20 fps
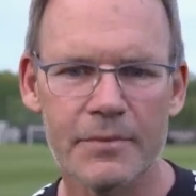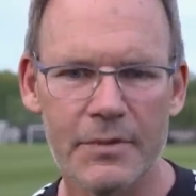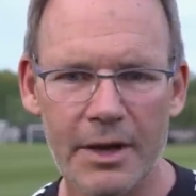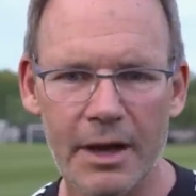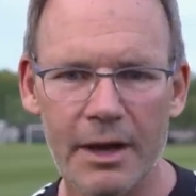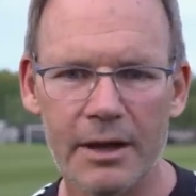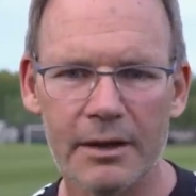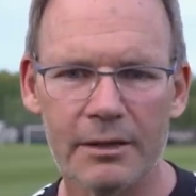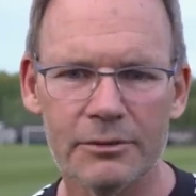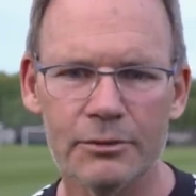
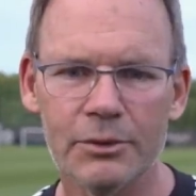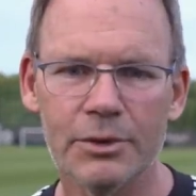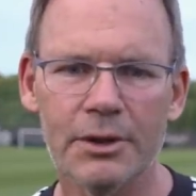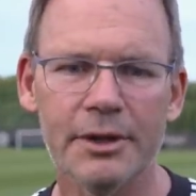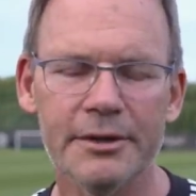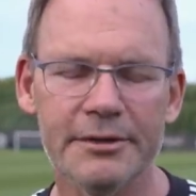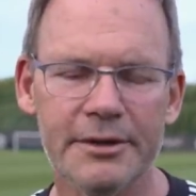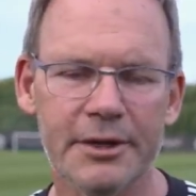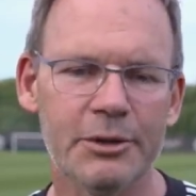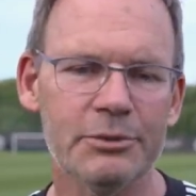Yeah,
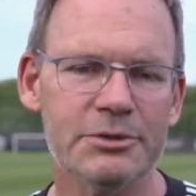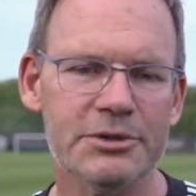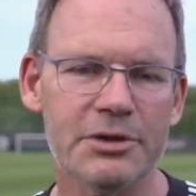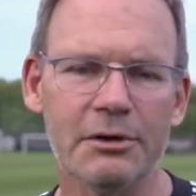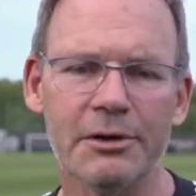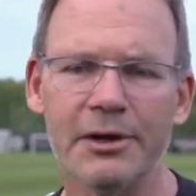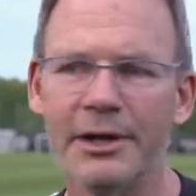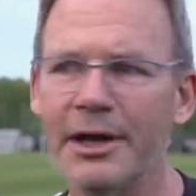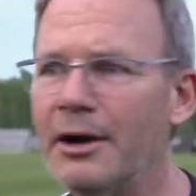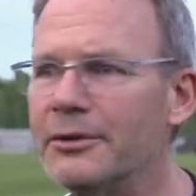well, I think it was
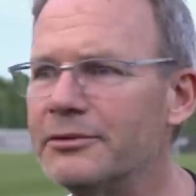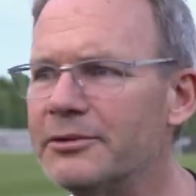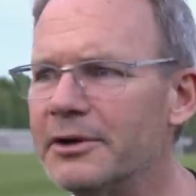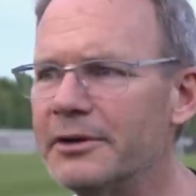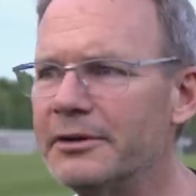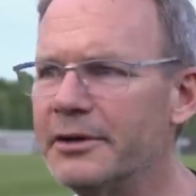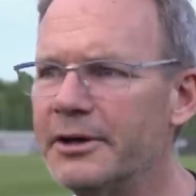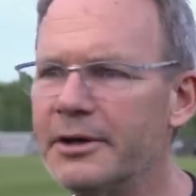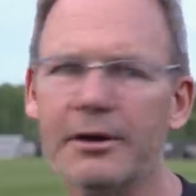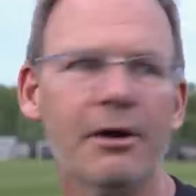already out
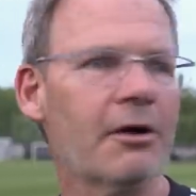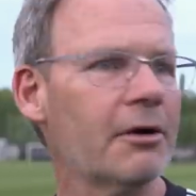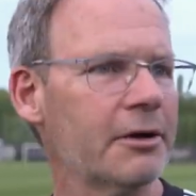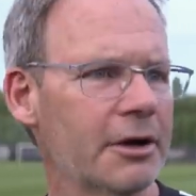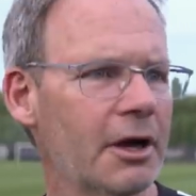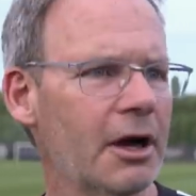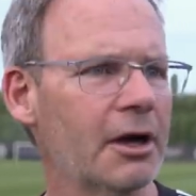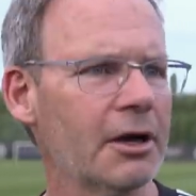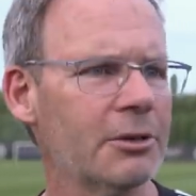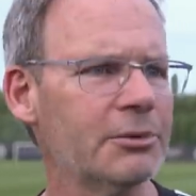there that
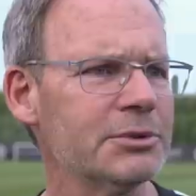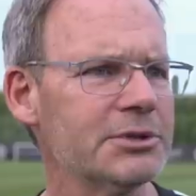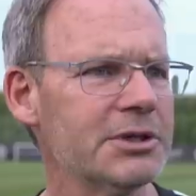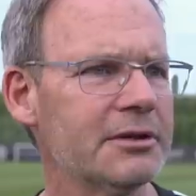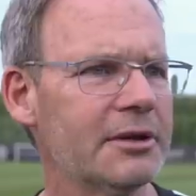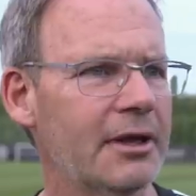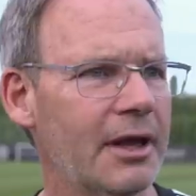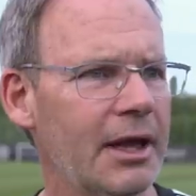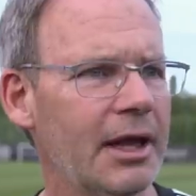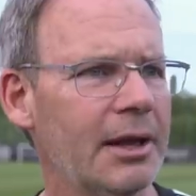Arreaga was
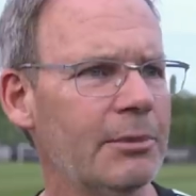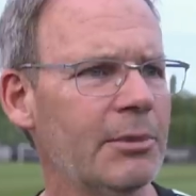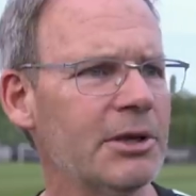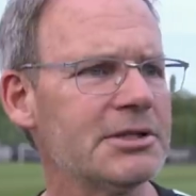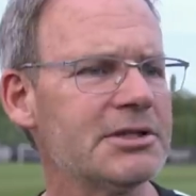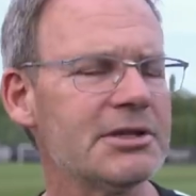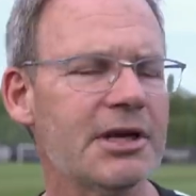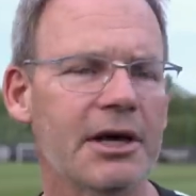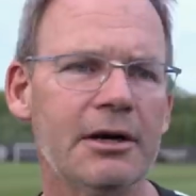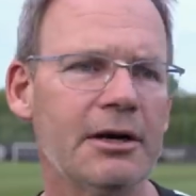at the game
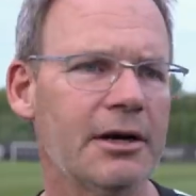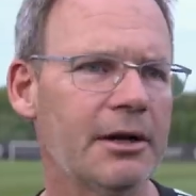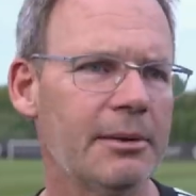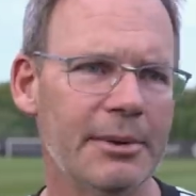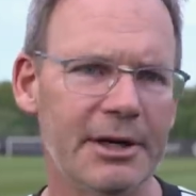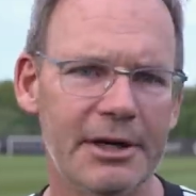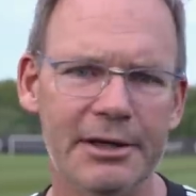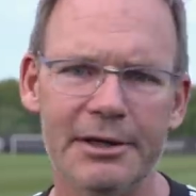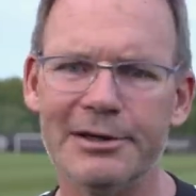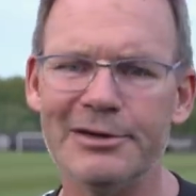on Saturday,
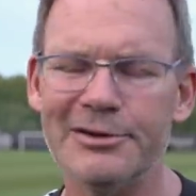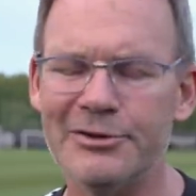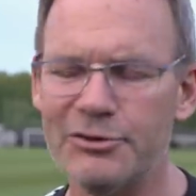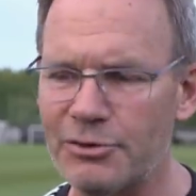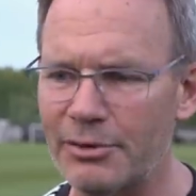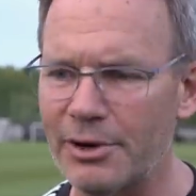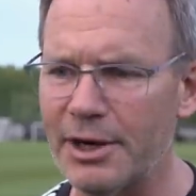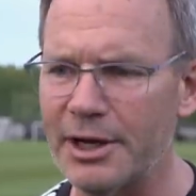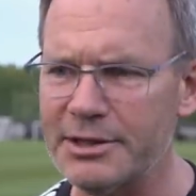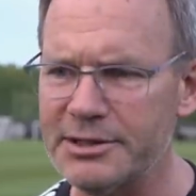but he didn't
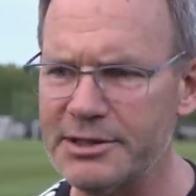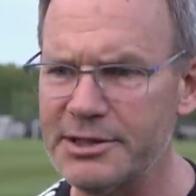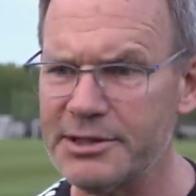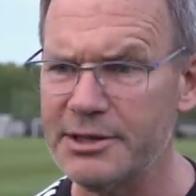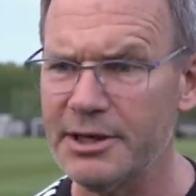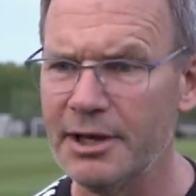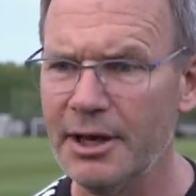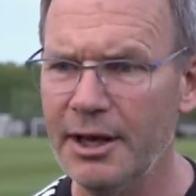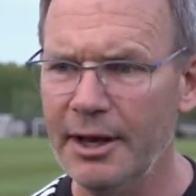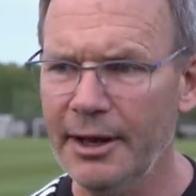
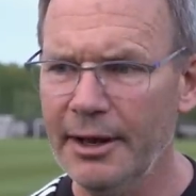dress.